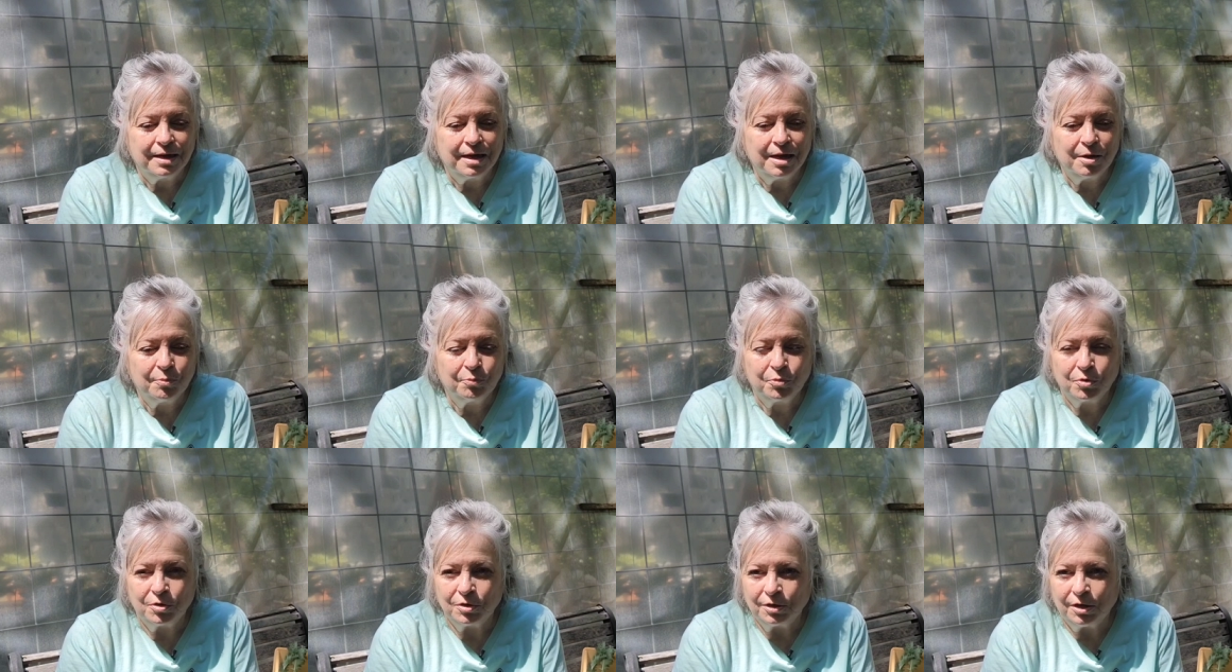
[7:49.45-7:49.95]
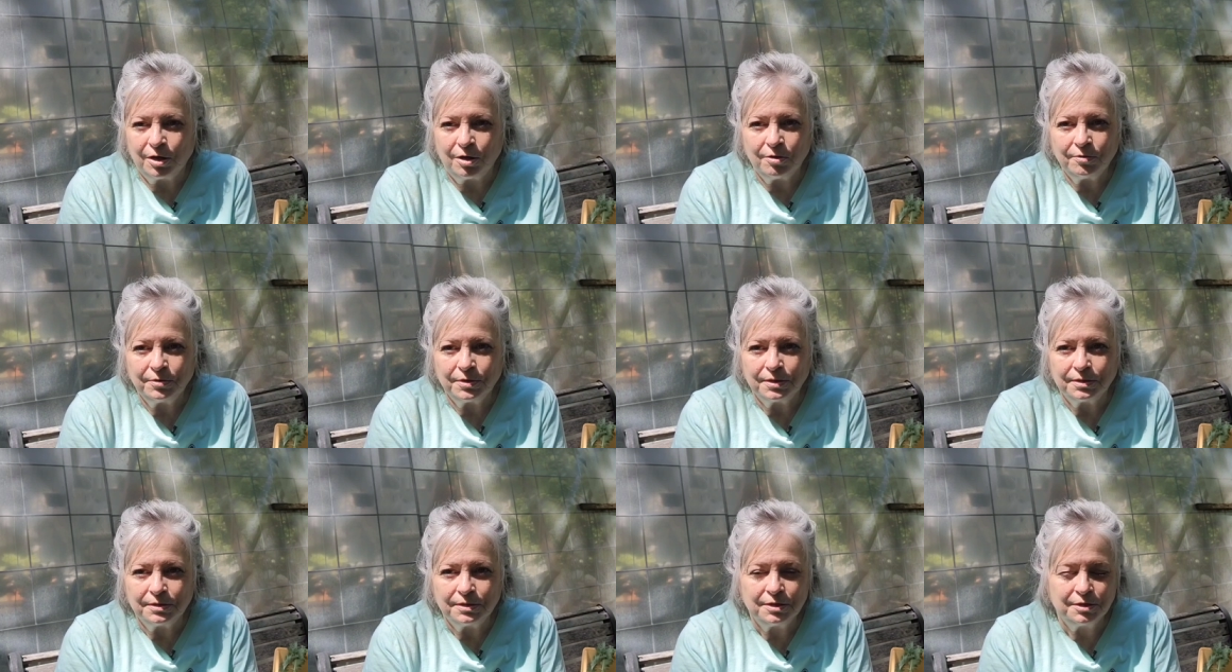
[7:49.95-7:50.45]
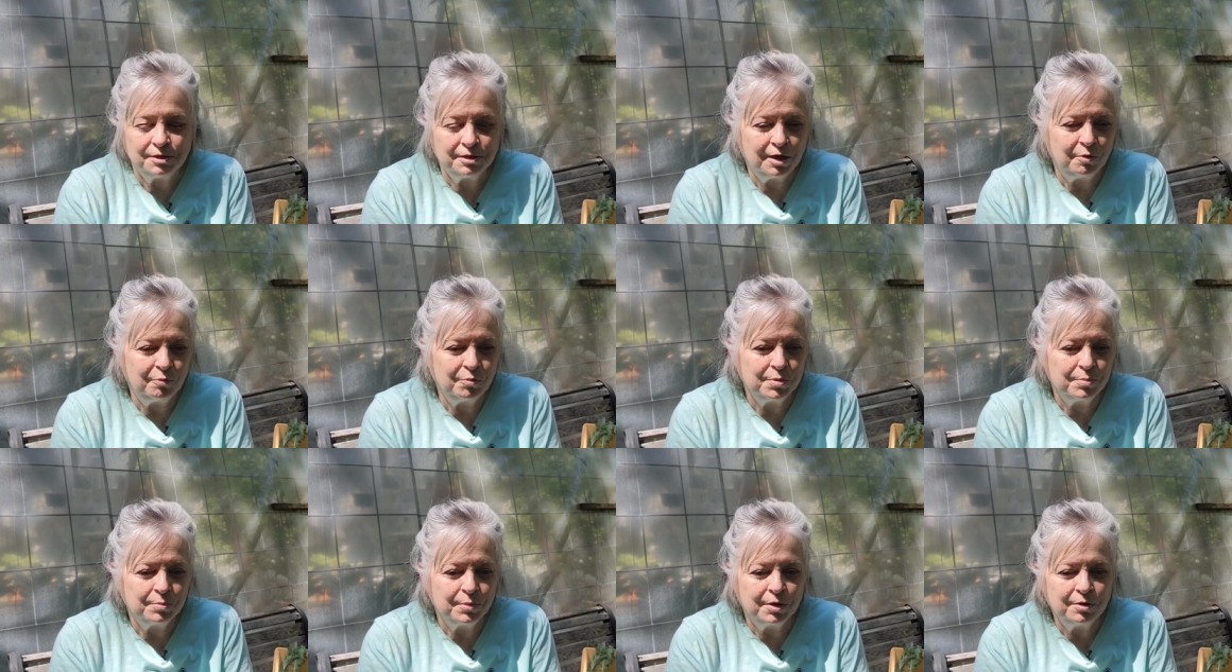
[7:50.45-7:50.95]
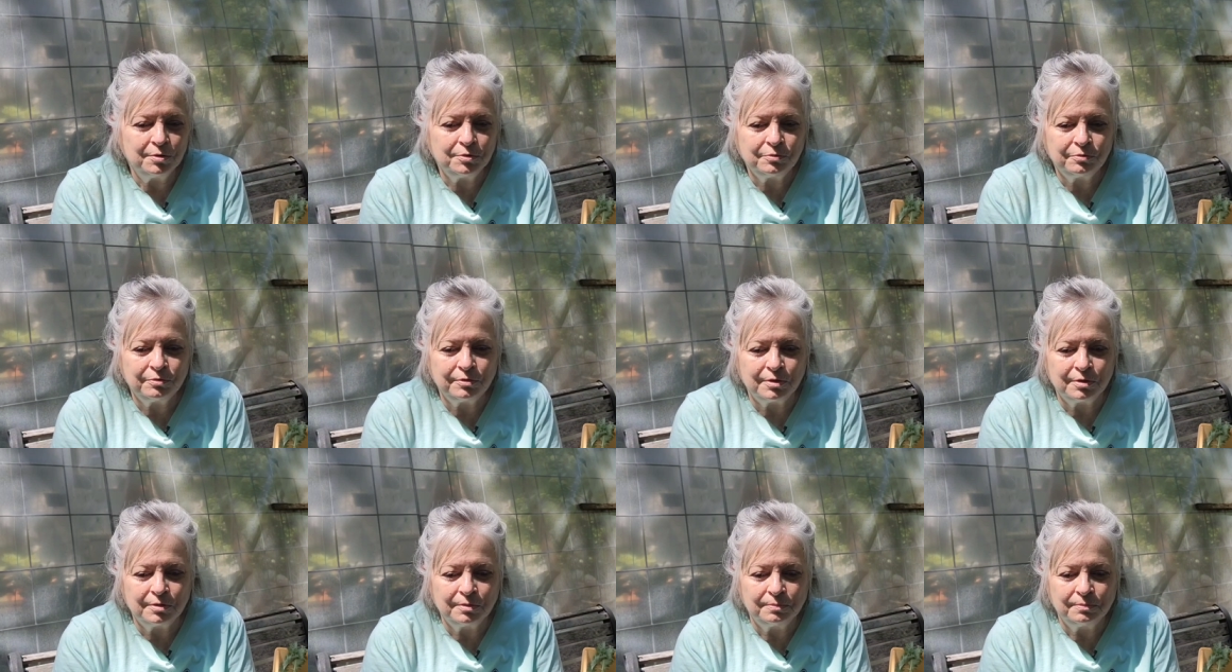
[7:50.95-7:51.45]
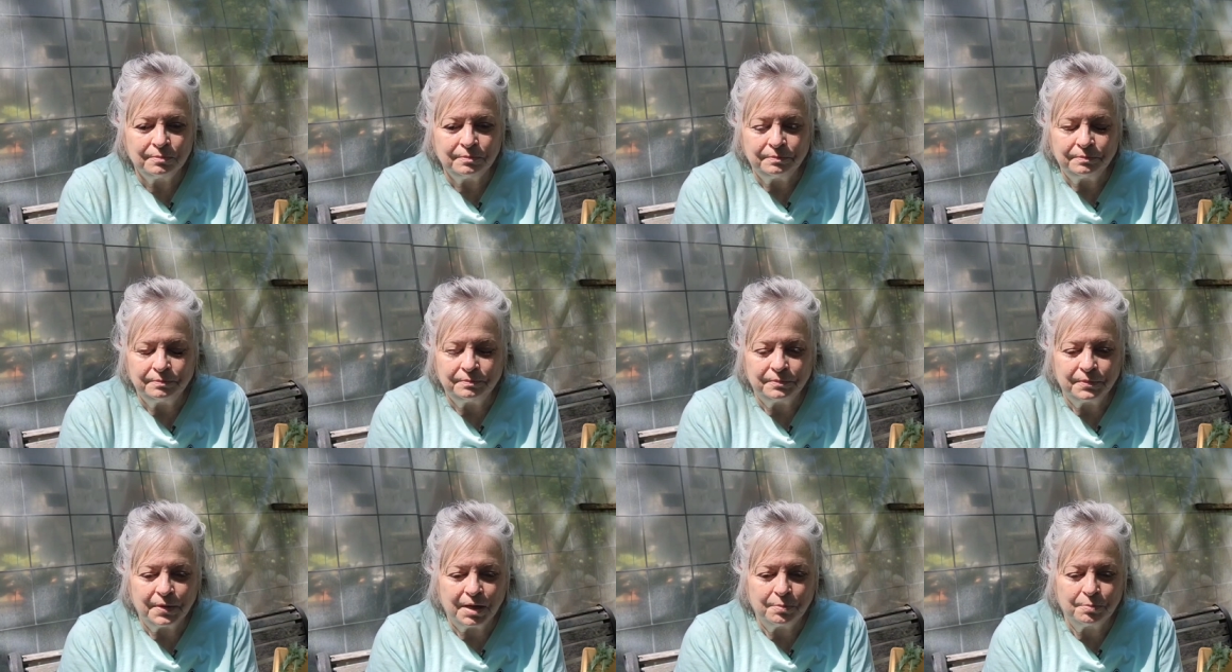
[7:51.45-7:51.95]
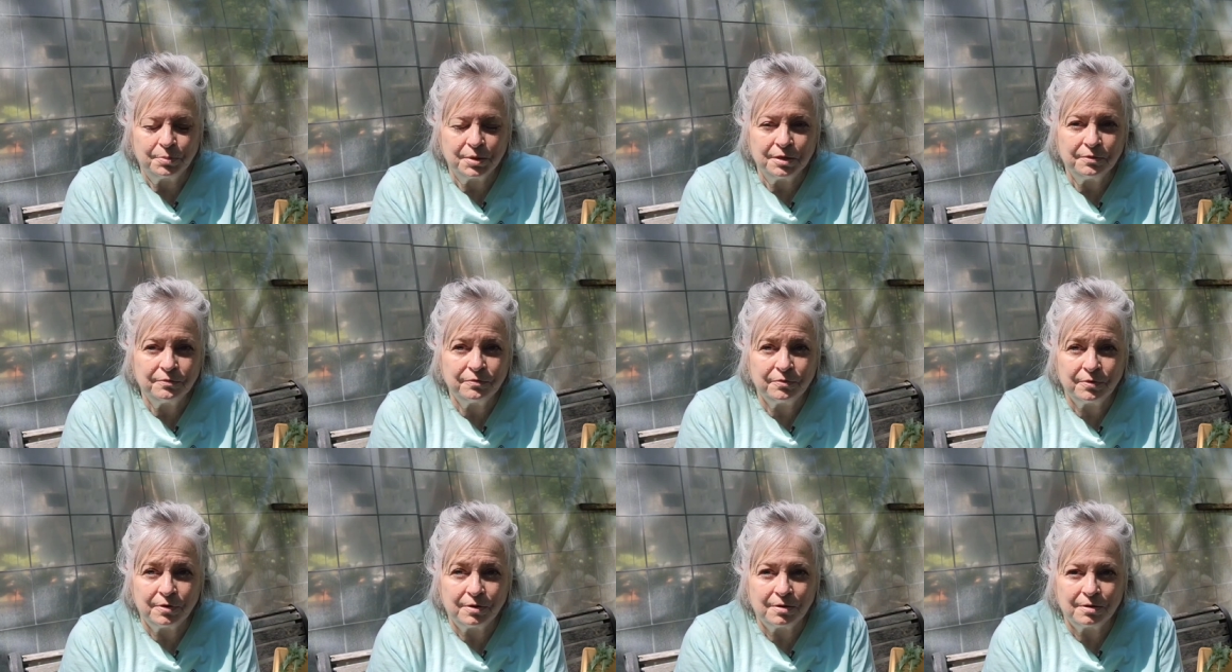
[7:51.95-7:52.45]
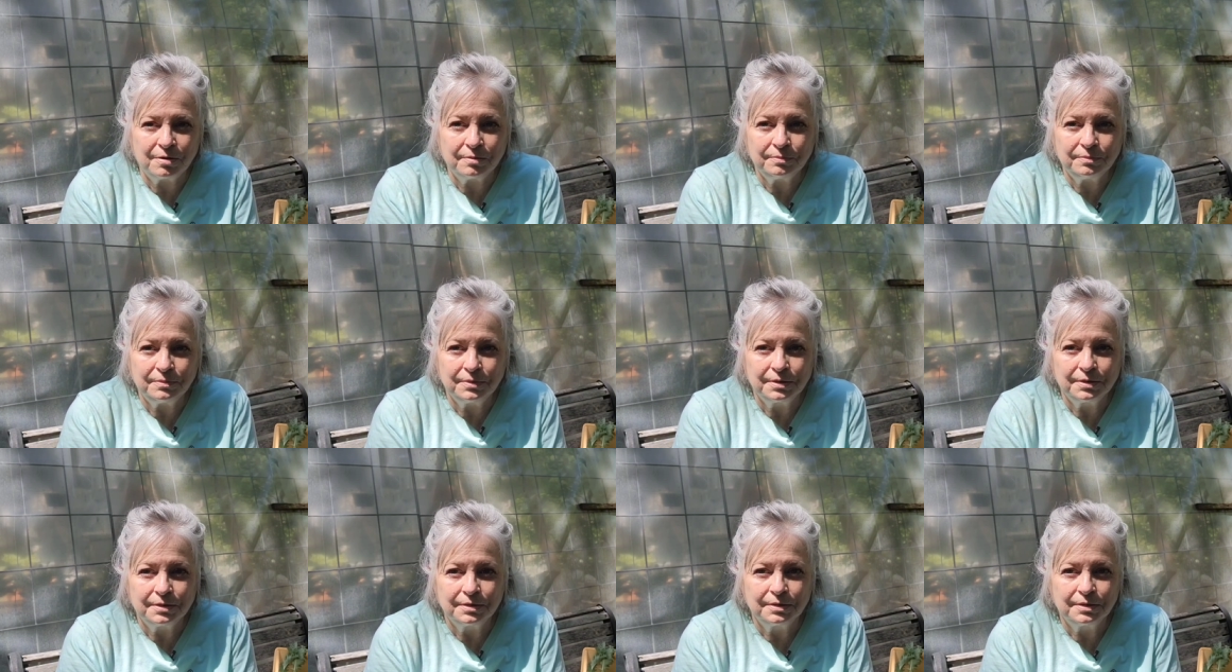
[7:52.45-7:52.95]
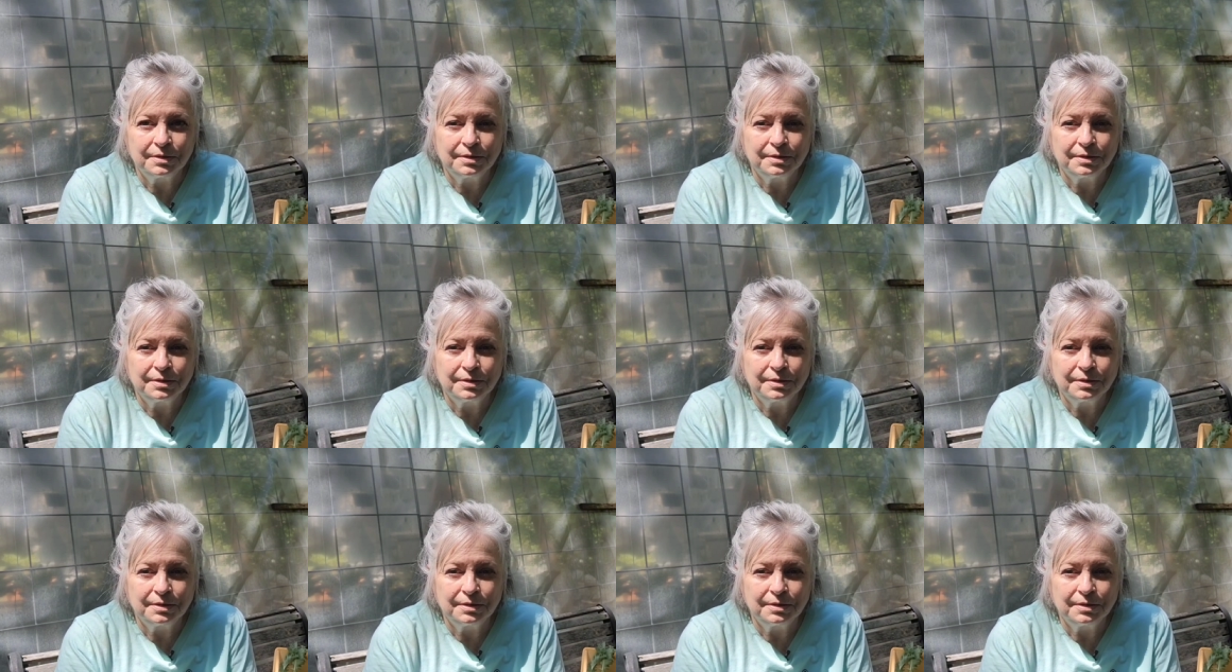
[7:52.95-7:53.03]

and we're learning you know we moved from a big farm,